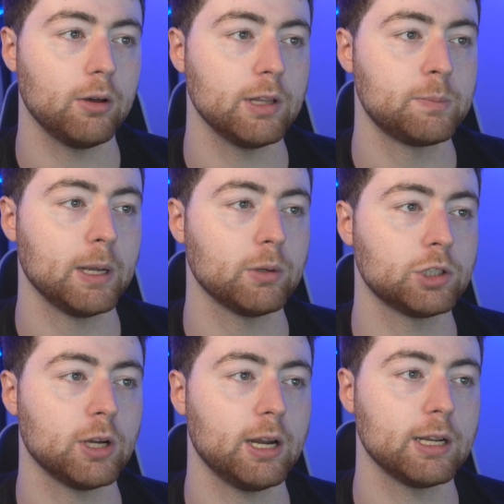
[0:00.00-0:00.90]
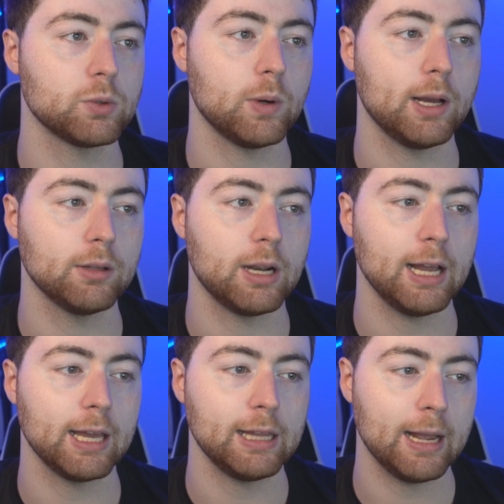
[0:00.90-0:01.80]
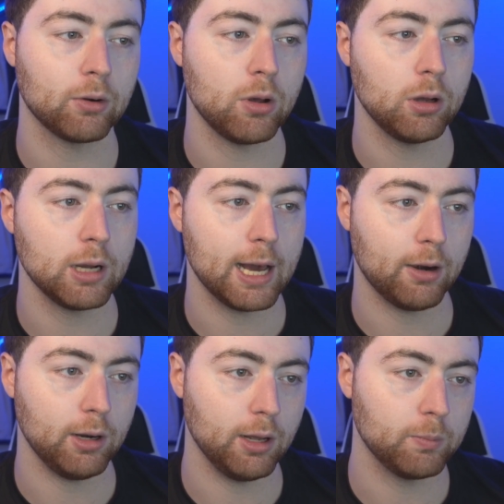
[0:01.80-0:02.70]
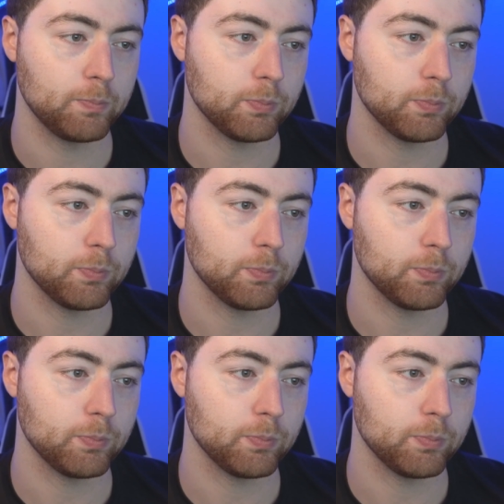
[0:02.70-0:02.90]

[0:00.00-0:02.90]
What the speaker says: This pick was traded as well. Did I get that wrong? I don't know.